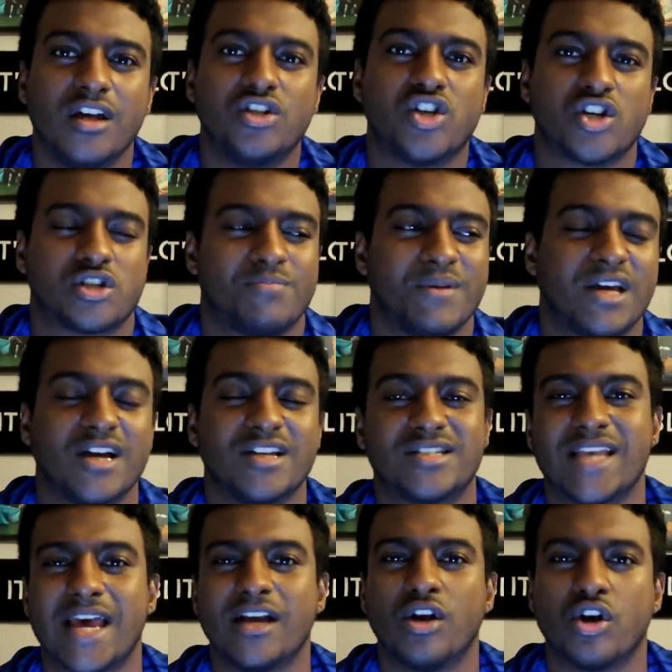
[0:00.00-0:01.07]
just because
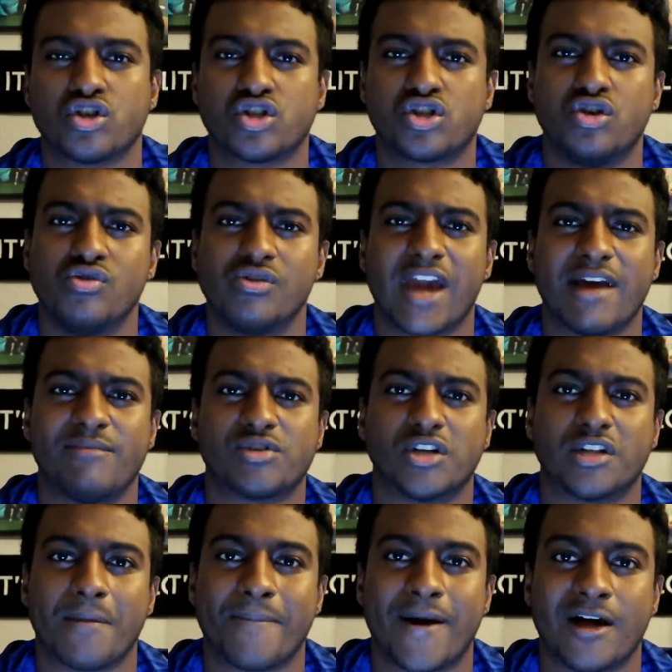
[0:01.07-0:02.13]
they lost two games
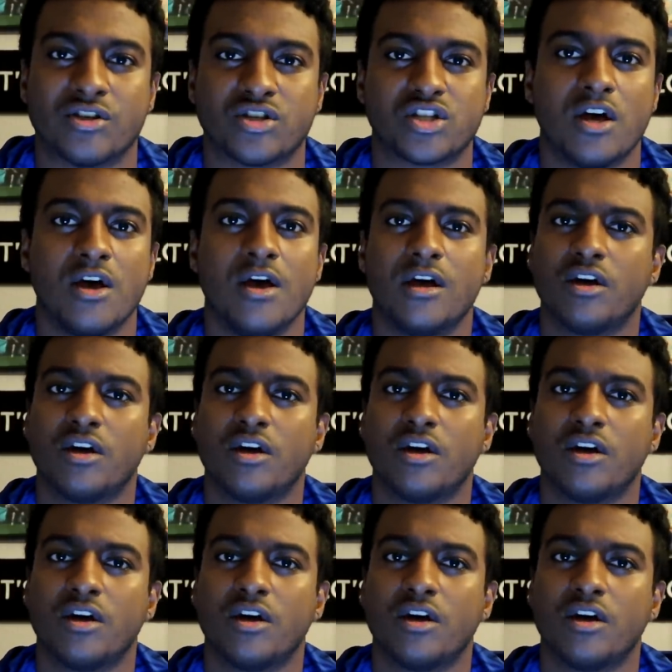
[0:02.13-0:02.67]
on the bounce?